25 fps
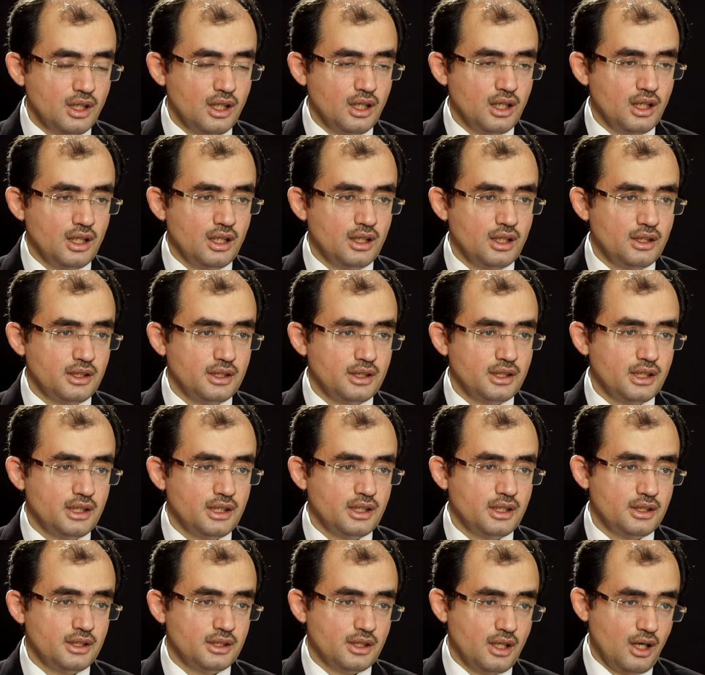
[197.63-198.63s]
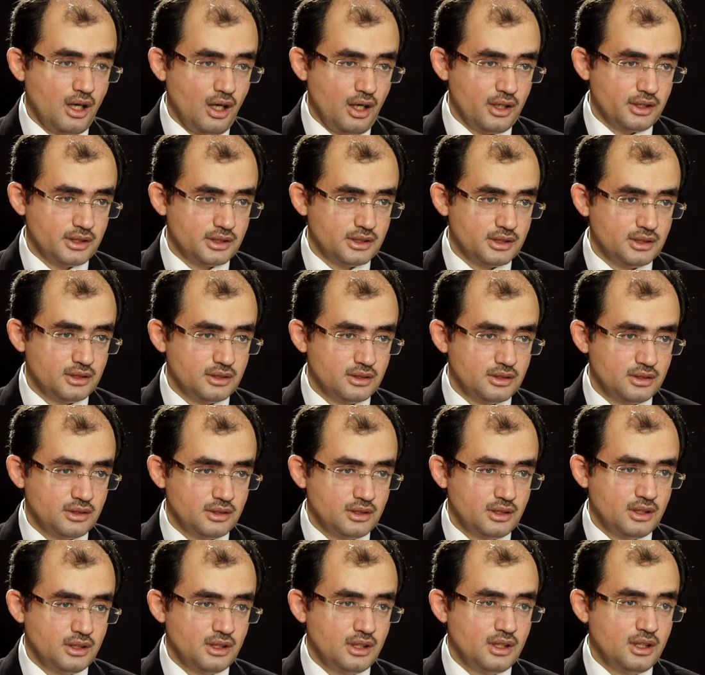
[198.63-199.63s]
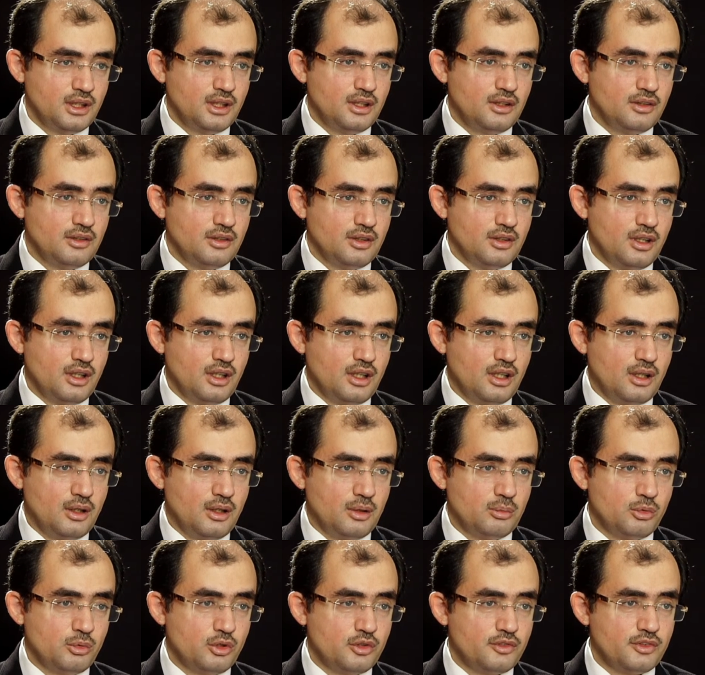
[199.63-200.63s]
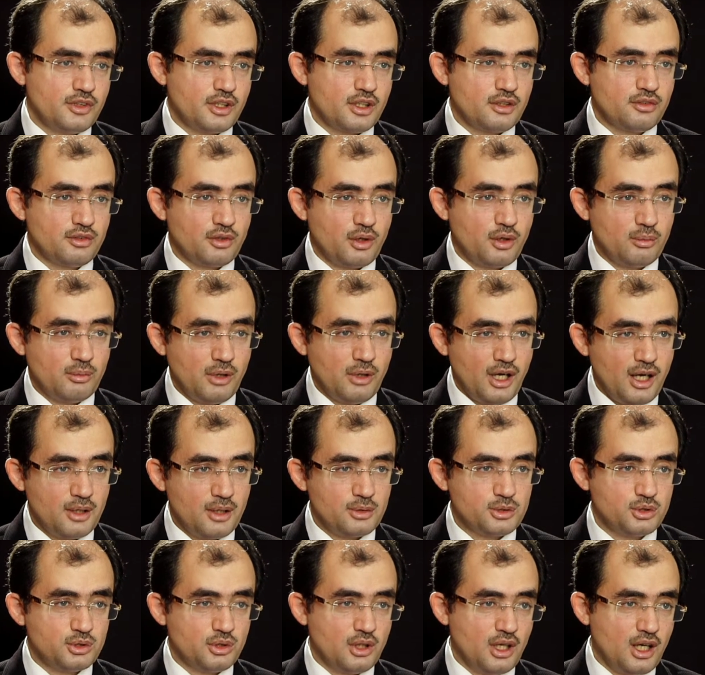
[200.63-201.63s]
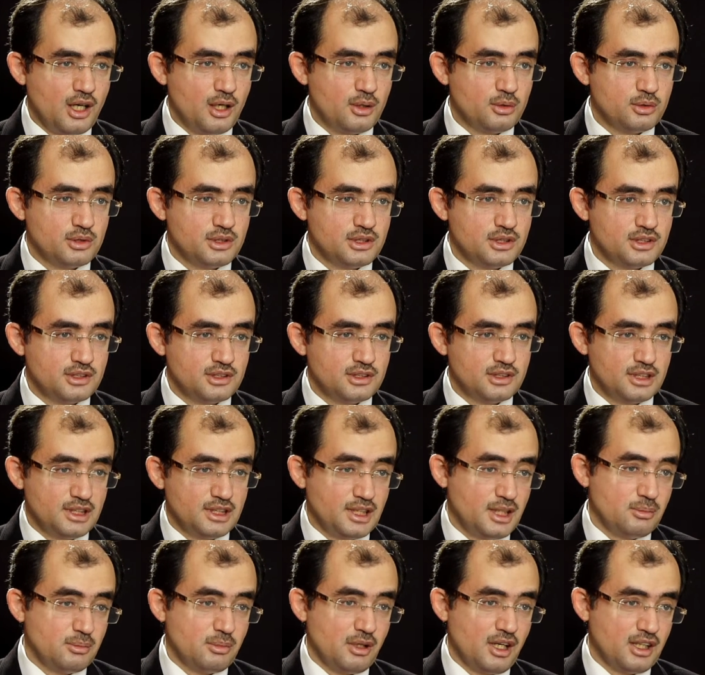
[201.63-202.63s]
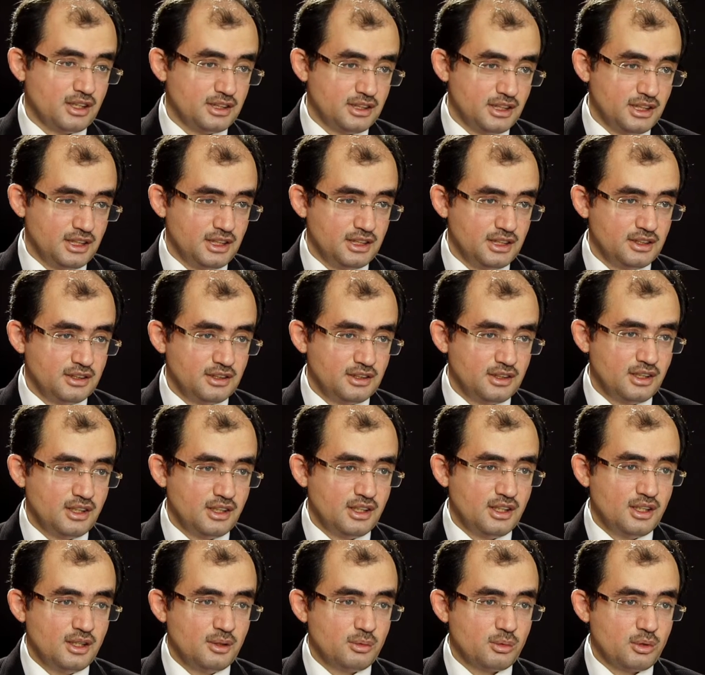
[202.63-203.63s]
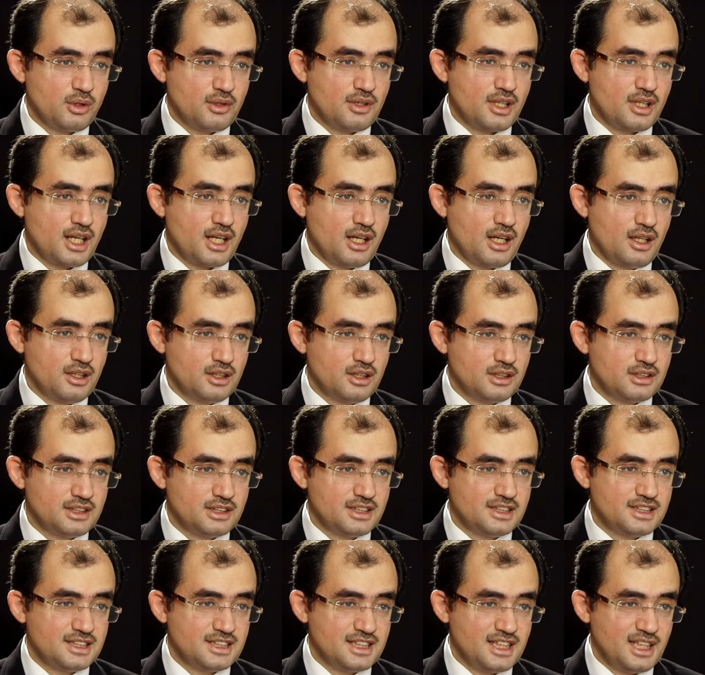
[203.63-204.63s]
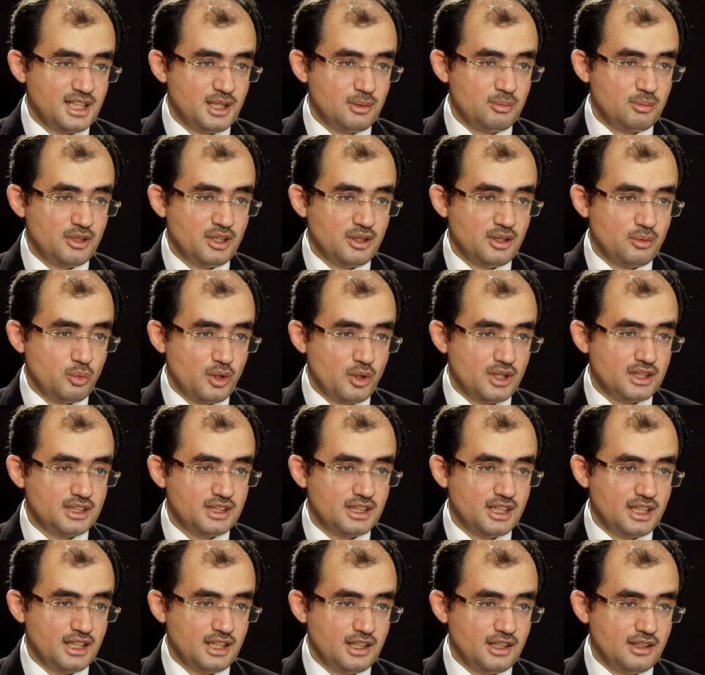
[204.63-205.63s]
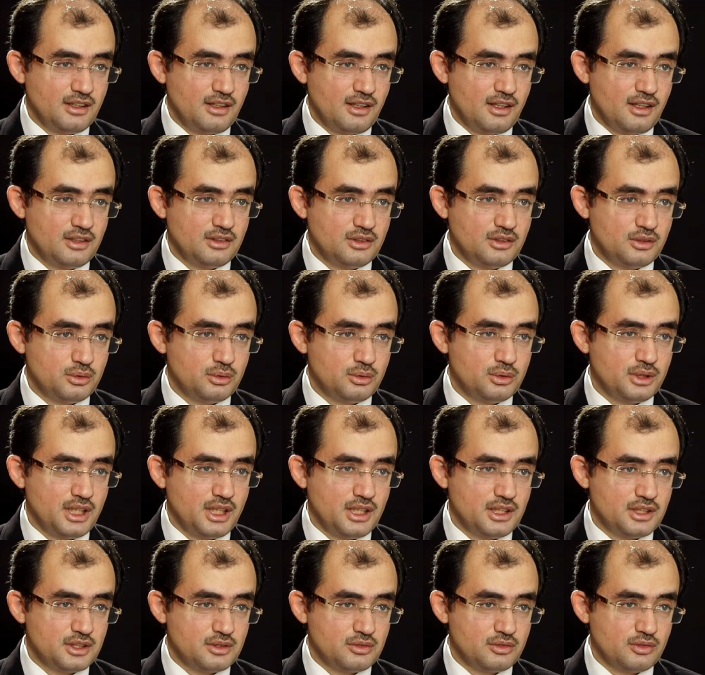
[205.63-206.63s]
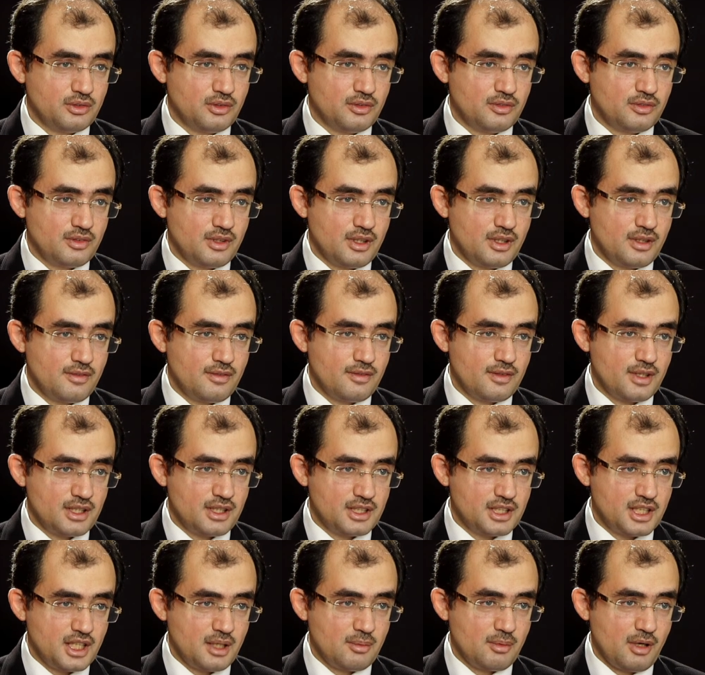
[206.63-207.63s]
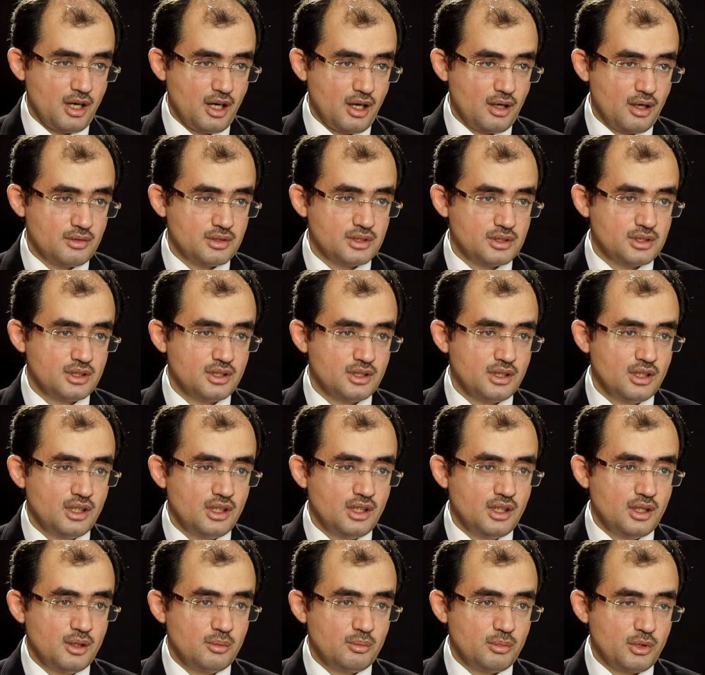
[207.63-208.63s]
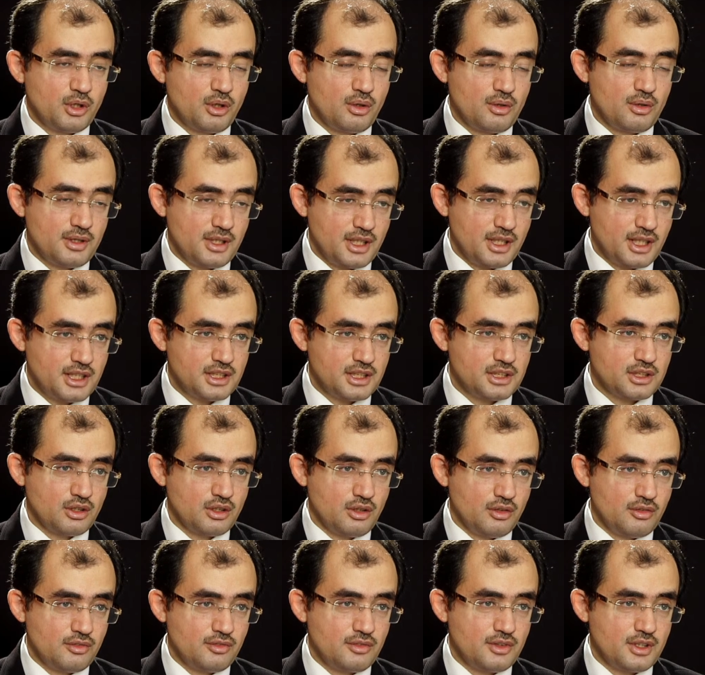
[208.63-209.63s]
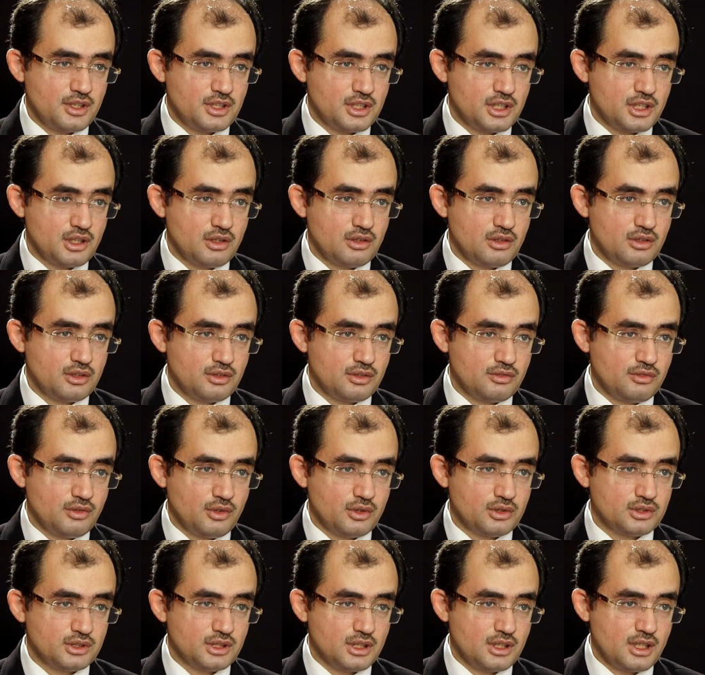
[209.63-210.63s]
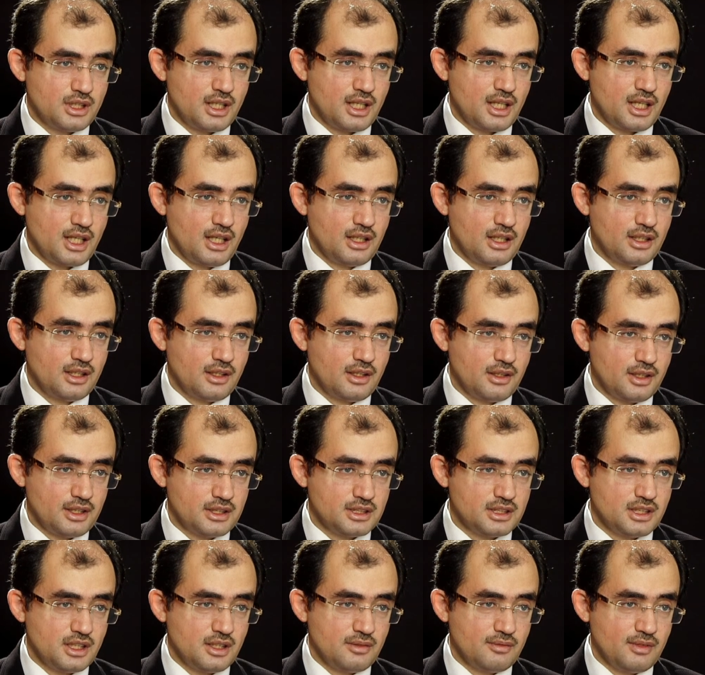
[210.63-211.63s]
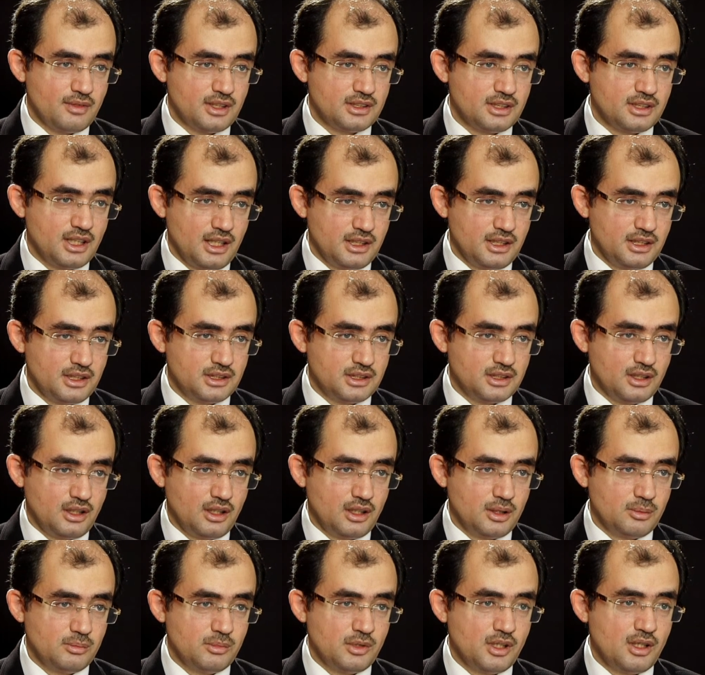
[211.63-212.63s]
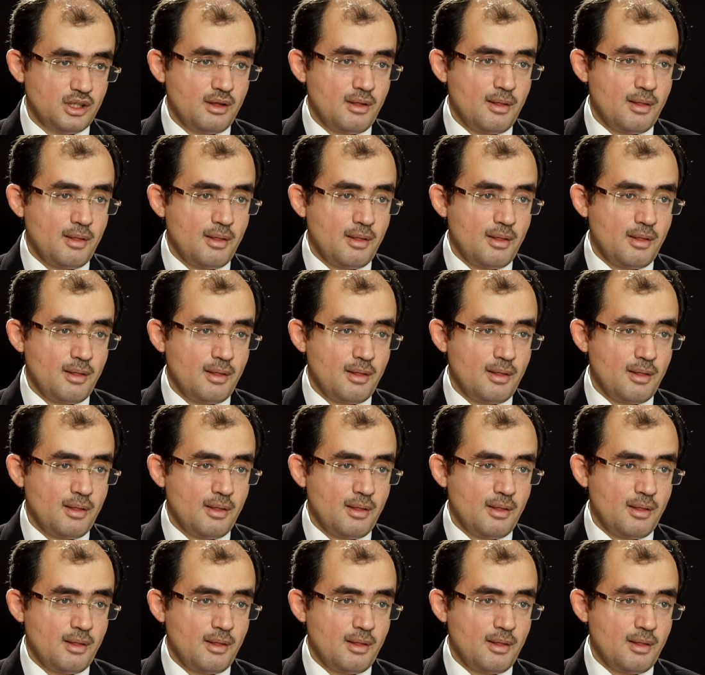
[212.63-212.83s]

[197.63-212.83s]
hide, moving from house to house day by day, because they cannot sleep in 1 day and 2 days of the same house, because the risk of the security forces, they can arrest them at any time.